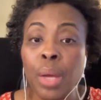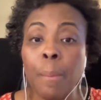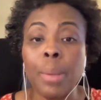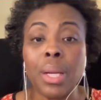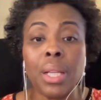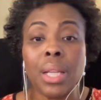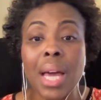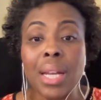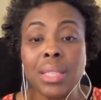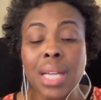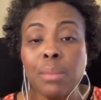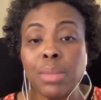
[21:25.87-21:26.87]
But a lot of
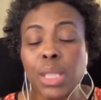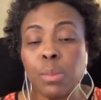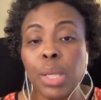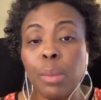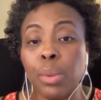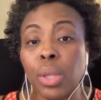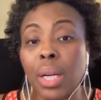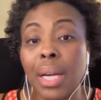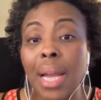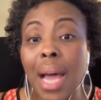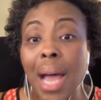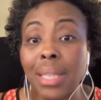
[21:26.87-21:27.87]
times, these people are
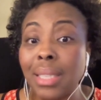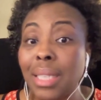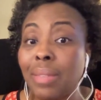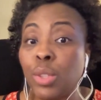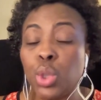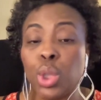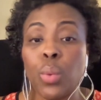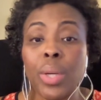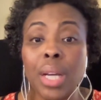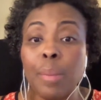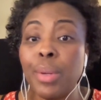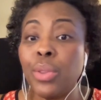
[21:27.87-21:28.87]
not even showing
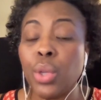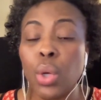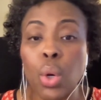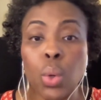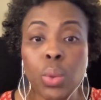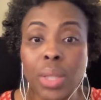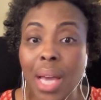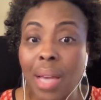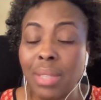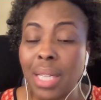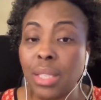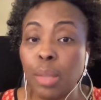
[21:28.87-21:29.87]
up in their own lives
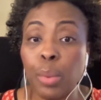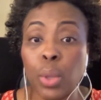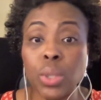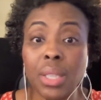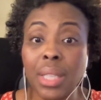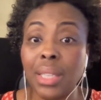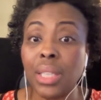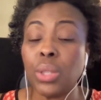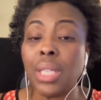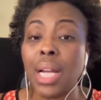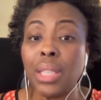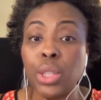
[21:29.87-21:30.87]
as the person that they're
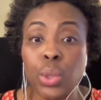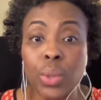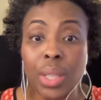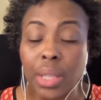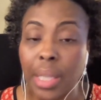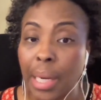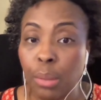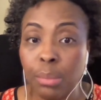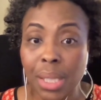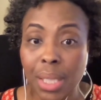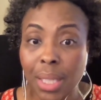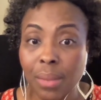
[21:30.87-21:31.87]
telling you that they are
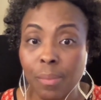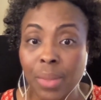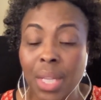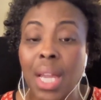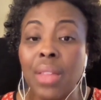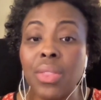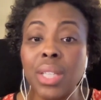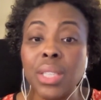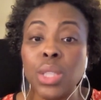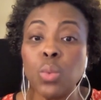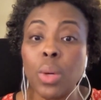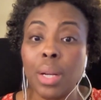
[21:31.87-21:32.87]
being. And this
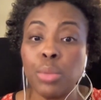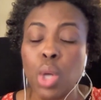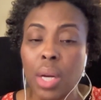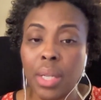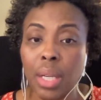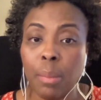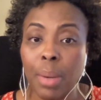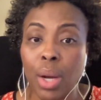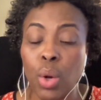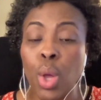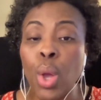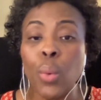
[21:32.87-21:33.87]
is what I'm talking about.
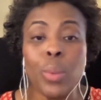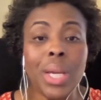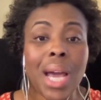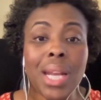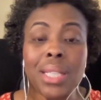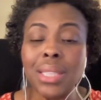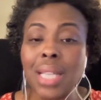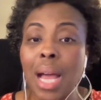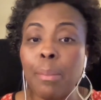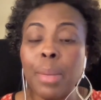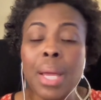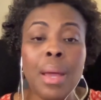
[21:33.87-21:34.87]
We got to
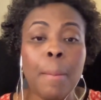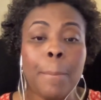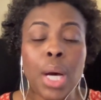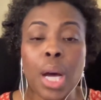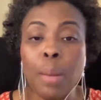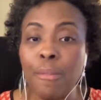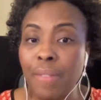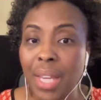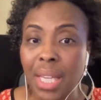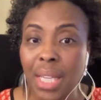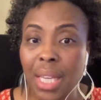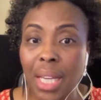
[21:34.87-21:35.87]
stop pump
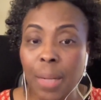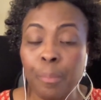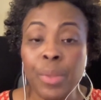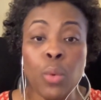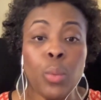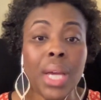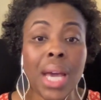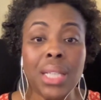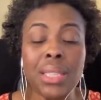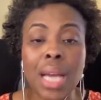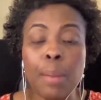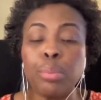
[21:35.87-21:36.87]
faking. We got to
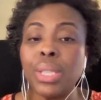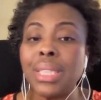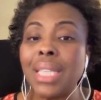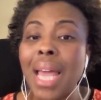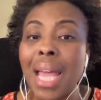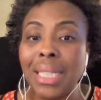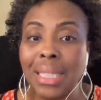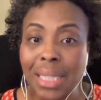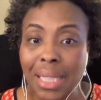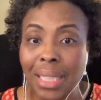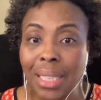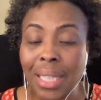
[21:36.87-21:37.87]
stop
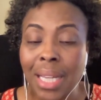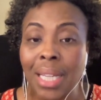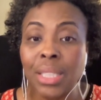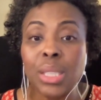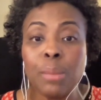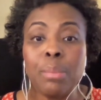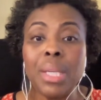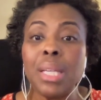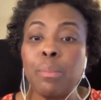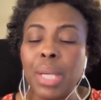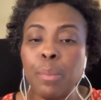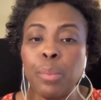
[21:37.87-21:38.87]
pretending to be
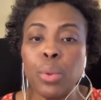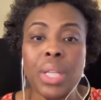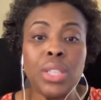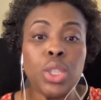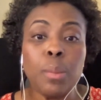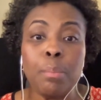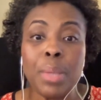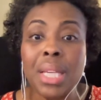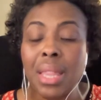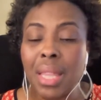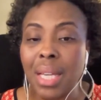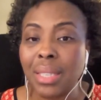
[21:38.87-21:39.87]
people and to be
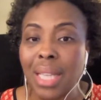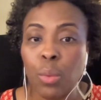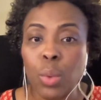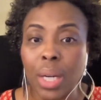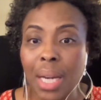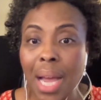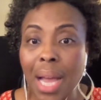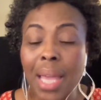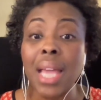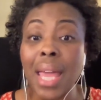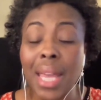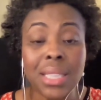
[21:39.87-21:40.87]
things that we're not.
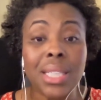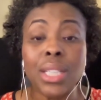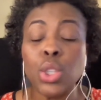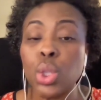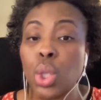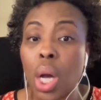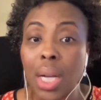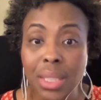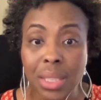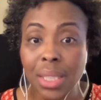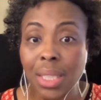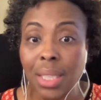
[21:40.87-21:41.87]
It's
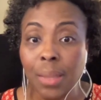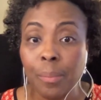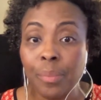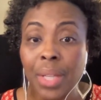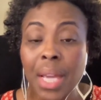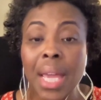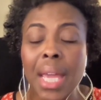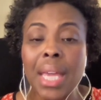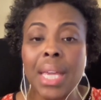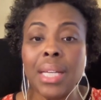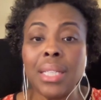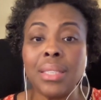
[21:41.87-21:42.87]
exhausting.
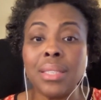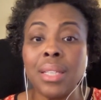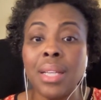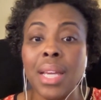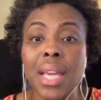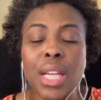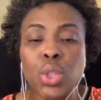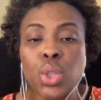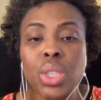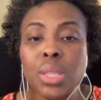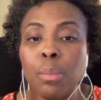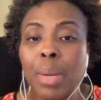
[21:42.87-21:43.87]
And it's
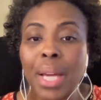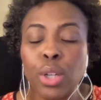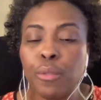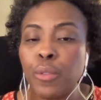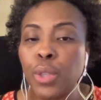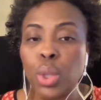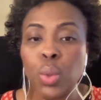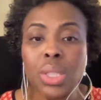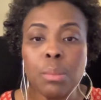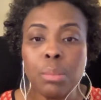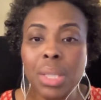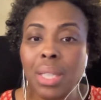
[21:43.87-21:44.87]
just better for you to
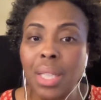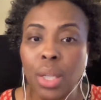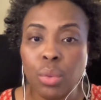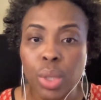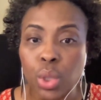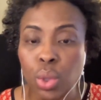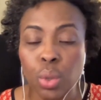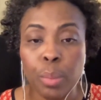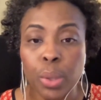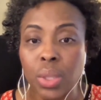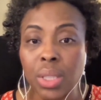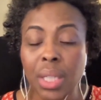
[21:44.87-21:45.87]
be the original
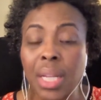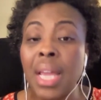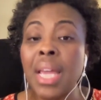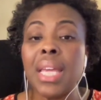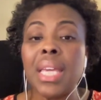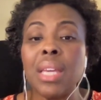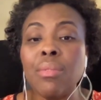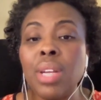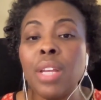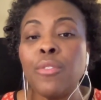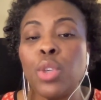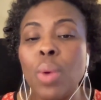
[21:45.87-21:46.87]
person. Even
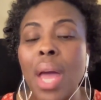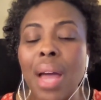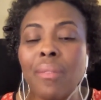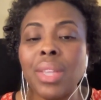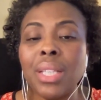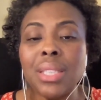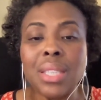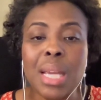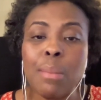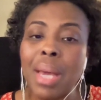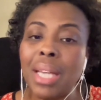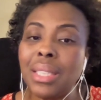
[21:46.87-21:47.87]
if you have the same
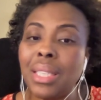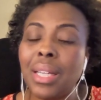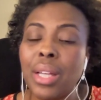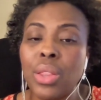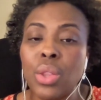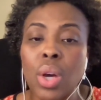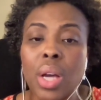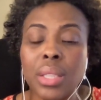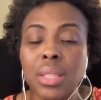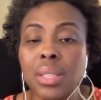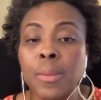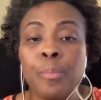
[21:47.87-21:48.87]
idea,
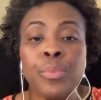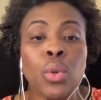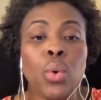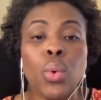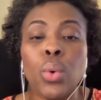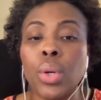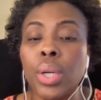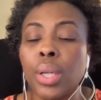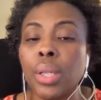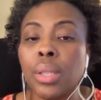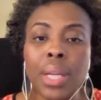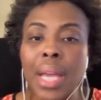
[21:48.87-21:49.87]
thoughts,
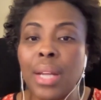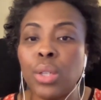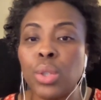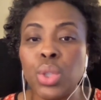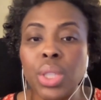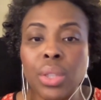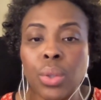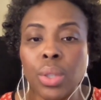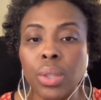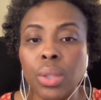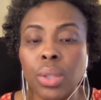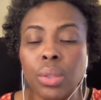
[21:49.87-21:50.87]
or energy
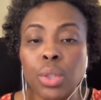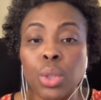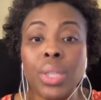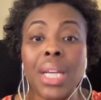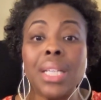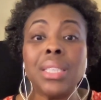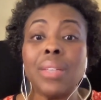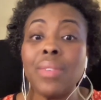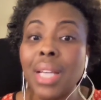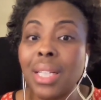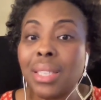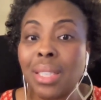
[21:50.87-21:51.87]
or
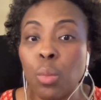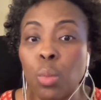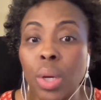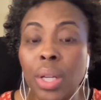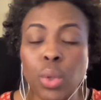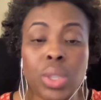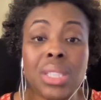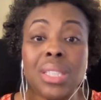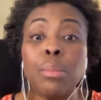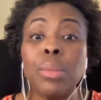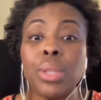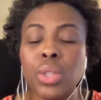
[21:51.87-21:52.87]
creativity as someone or
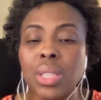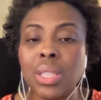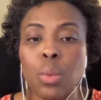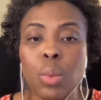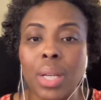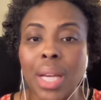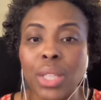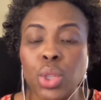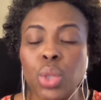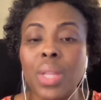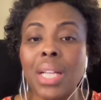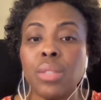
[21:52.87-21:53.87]
similar to someone next to
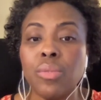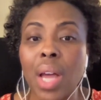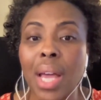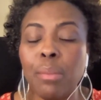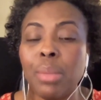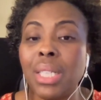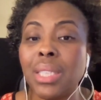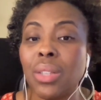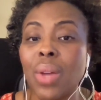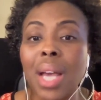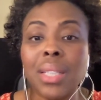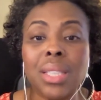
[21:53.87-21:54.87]
you, that's fine, but it
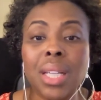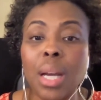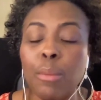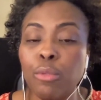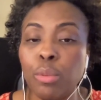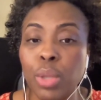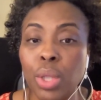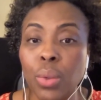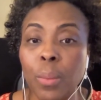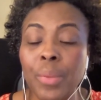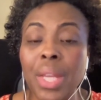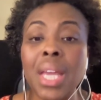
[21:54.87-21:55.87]
still has to come from
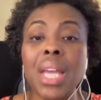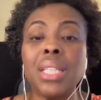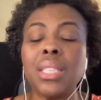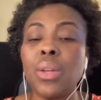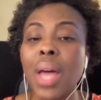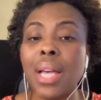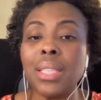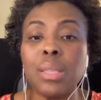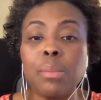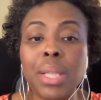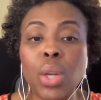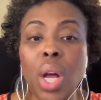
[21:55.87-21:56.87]
you. It still has to
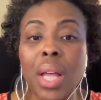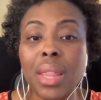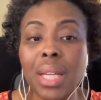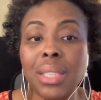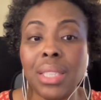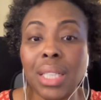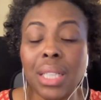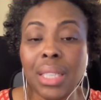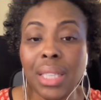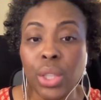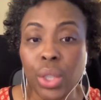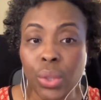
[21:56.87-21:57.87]
be
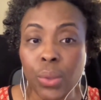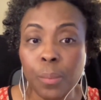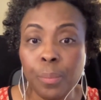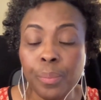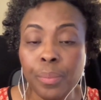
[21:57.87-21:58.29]
authentically you.